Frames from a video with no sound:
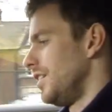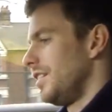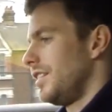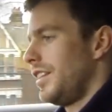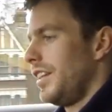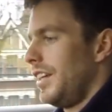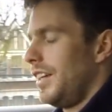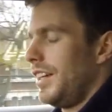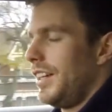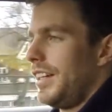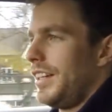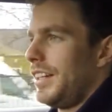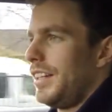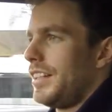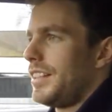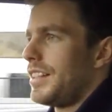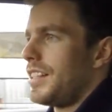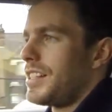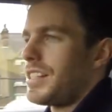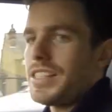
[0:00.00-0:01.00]

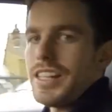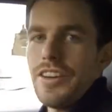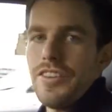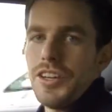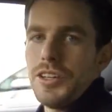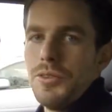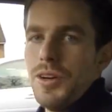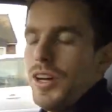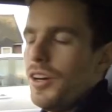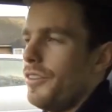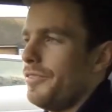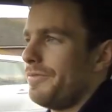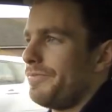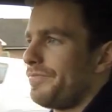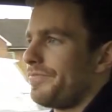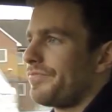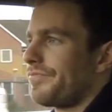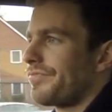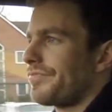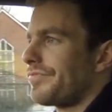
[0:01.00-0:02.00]
the steering wheel.
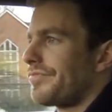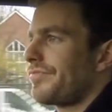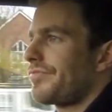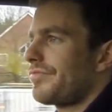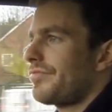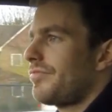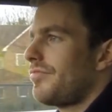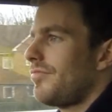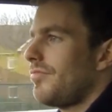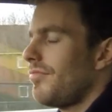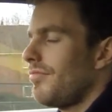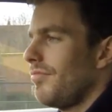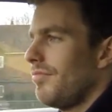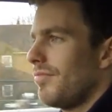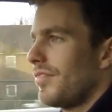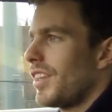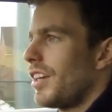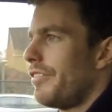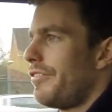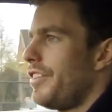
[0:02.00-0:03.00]

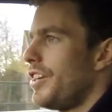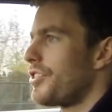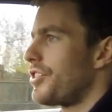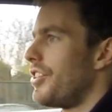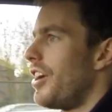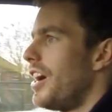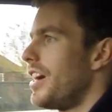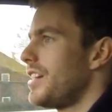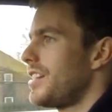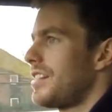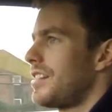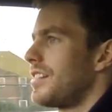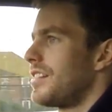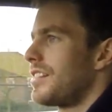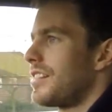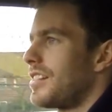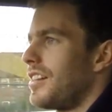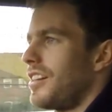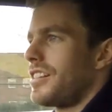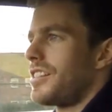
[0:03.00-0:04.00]
Feels nice.
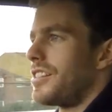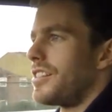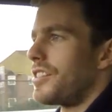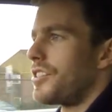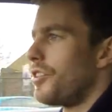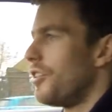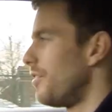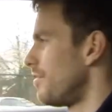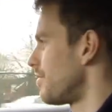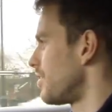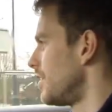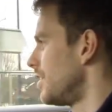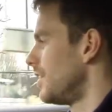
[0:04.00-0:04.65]
It's nice and soft.